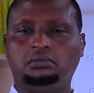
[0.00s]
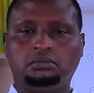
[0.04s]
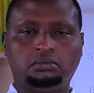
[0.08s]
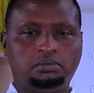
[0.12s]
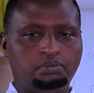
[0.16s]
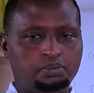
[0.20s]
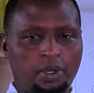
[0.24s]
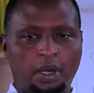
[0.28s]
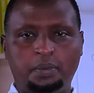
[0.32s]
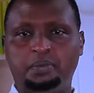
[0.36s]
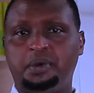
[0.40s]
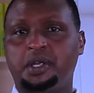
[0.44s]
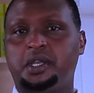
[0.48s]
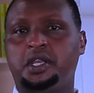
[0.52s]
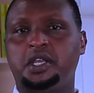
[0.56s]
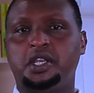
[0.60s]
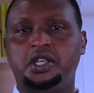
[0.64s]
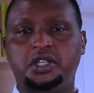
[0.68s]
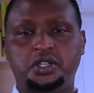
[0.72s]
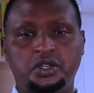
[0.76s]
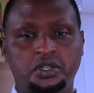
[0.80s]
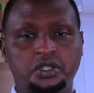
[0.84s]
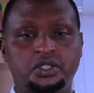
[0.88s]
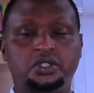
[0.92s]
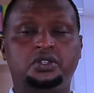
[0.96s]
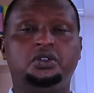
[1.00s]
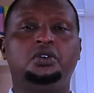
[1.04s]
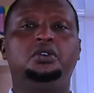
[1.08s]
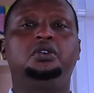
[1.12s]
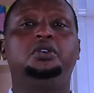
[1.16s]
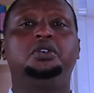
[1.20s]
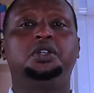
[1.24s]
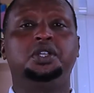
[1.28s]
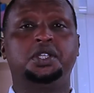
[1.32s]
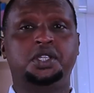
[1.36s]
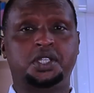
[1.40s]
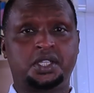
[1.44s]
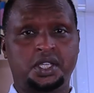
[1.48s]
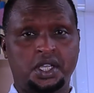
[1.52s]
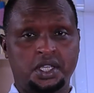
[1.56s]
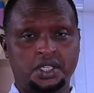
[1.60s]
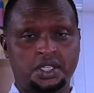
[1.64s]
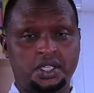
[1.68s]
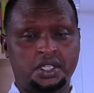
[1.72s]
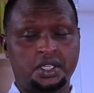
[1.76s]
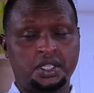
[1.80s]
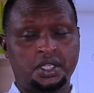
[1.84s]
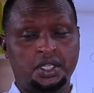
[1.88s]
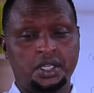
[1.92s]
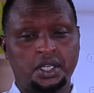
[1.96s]
publications or
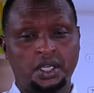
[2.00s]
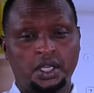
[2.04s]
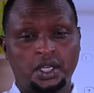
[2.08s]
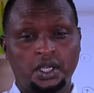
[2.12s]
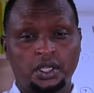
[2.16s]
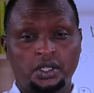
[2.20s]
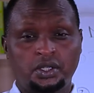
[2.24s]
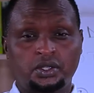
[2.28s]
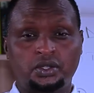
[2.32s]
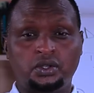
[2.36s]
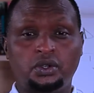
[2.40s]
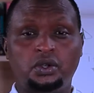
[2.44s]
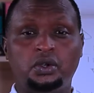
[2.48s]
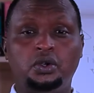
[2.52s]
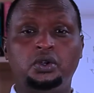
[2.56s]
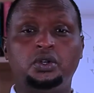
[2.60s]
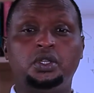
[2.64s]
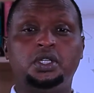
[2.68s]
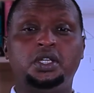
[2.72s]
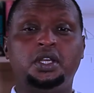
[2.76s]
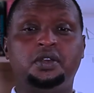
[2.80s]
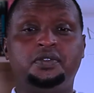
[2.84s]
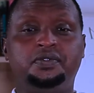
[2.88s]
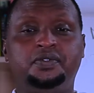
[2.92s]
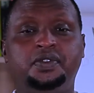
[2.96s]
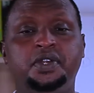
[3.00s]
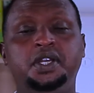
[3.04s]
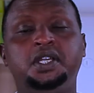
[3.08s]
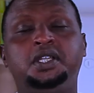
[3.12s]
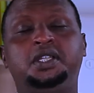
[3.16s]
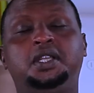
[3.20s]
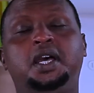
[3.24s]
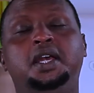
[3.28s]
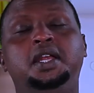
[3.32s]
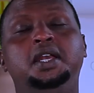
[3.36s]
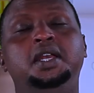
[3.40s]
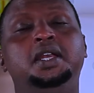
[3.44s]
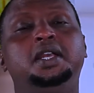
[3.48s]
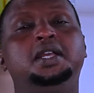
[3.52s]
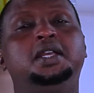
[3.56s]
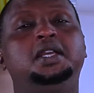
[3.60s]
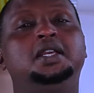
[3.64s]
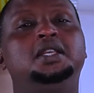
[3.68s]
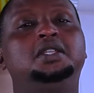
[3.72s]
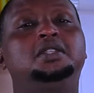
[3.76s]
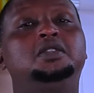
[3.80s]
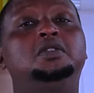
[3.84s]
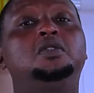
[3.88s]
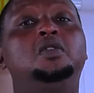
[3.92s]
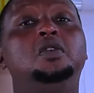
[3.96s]
research. So the filtering
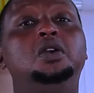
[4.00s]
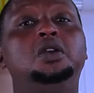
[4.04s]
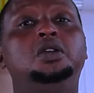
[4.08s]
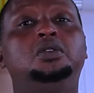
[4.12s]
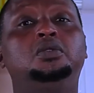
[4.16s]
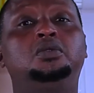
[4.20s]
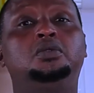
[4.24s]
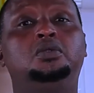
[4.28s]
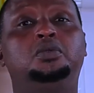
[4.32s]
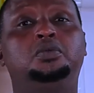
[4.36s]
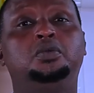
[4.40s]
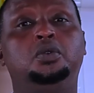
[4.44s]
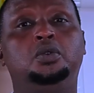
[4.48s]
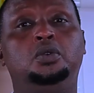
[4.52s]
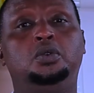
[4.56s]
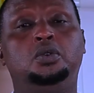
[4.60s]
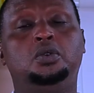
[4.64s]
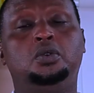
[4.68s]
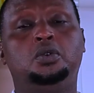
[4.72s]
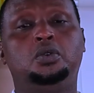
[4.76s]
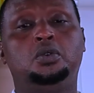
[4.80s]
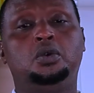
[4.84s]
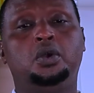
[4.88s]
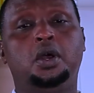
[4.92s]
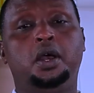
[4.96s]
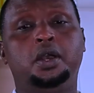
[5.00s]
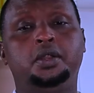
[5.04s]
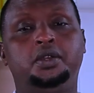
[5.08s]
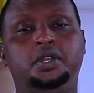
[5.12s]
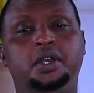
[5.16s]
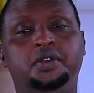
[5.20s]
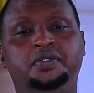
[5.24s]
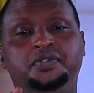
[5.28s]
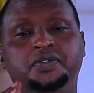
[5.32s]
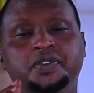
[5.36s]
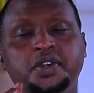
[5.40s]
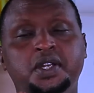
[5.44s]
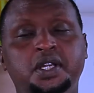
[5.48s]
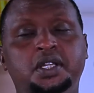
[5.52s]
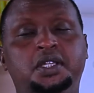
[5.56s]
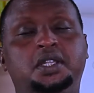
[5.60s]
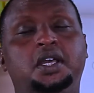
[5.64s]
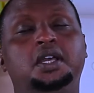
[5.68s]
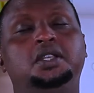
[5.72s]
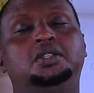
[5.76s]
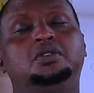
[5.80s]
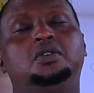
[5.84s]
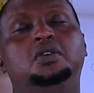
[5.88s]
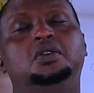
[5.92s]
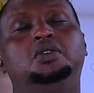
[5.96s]
is going to the filter
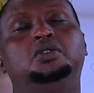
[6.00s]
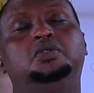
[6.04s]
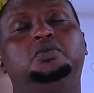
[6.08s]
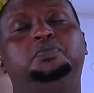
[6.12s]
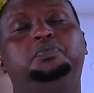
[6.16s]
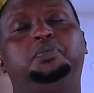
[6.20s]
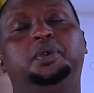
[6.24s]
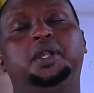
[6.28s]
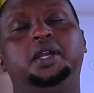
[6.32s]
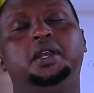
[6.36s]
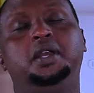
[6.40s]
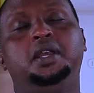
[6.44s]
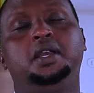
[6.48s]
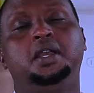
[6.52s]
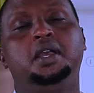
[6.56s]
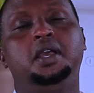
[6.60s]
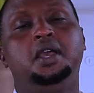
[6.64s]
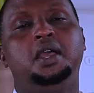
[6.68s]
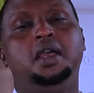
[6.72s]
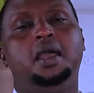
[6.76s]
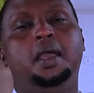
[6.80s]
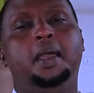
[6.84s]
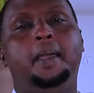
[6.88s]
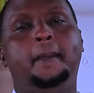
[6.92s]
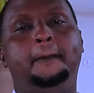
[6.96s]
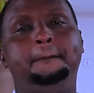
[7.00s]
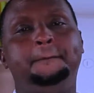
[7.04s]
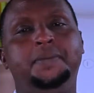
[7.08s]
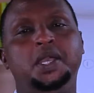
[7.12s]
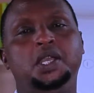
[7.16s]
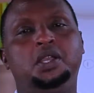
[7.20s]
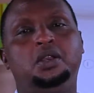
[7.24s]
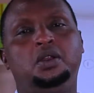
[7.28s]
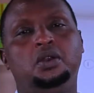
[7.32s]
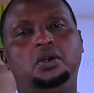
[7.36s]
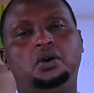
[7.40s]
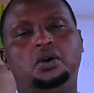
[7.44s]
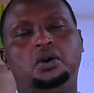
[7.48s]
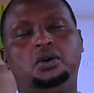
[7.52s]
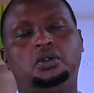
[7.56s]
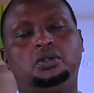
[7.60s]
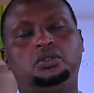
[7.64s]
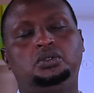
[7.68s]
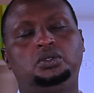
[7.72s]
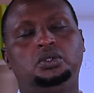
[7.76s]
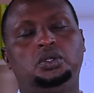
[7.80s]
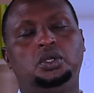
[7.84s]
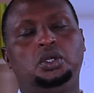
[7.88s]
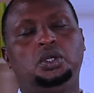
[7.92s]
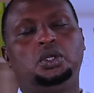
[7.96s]
is going to play a big role
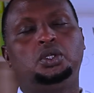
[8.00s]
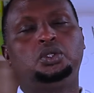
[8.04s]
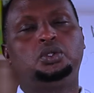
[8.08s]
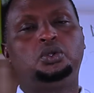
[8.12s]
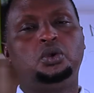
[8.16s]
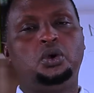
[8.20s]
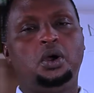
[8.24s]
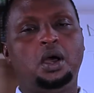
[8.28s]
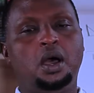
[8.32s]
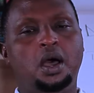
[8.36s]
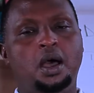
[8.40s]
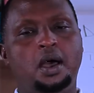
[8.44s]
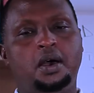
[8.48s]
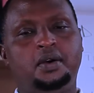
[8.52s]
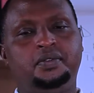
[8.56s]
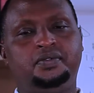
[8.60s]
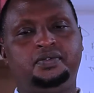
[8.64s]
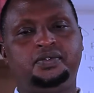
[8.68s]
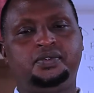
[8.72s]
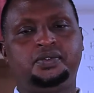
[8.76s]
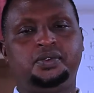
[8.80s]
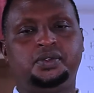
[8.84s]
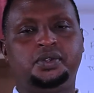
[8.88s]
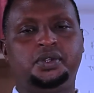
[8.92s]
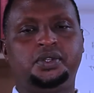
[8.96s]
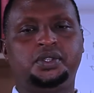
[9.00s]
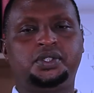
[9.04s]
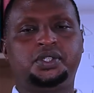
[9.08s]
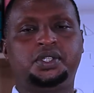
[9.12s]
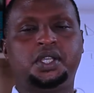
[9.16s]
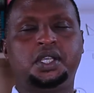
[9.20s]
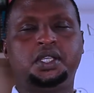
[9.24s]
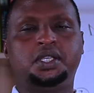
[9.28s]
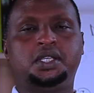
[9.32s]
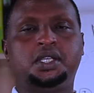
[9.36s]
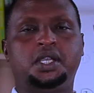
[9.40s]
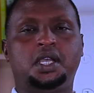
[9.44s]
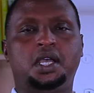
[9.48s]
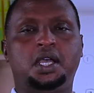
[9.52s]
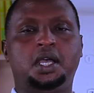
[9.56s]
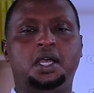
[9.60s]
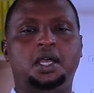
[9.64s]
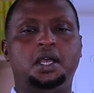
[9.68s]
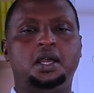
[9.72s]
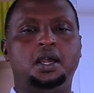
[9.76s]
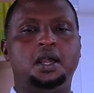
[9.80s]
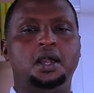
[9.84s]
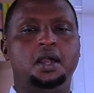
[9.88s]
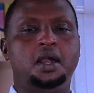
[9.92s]
to have such a